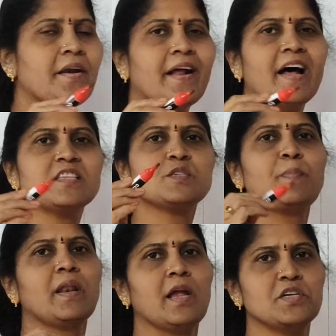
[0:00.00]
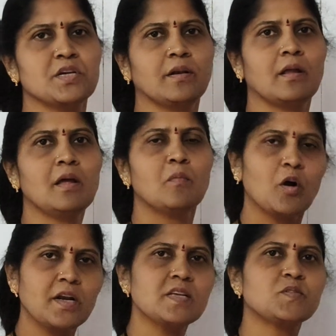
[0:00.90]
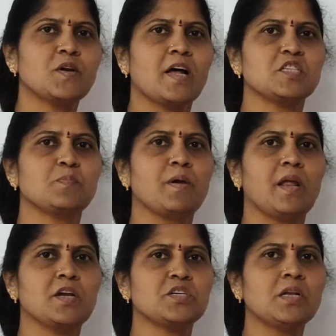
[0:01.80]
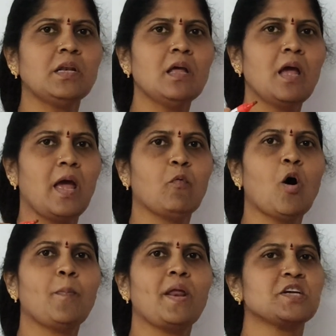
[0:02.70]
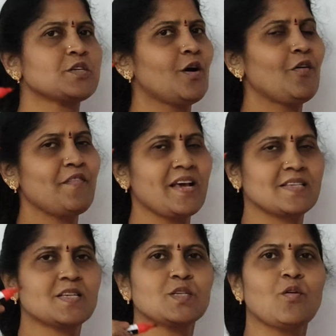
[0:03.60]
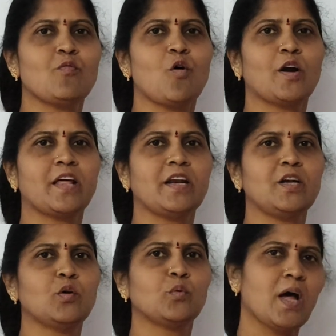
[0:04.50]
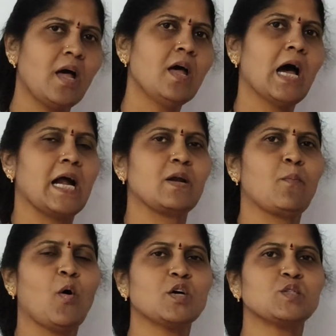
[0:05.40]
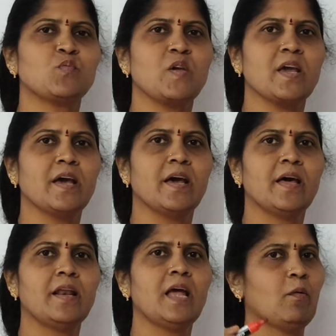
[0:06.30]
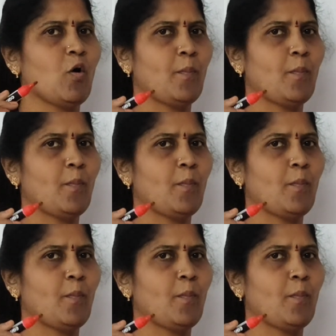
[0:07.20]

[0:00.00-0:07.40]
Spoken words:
transpiration. What is transpiration? Evaporation of excess of water into the atmosphere,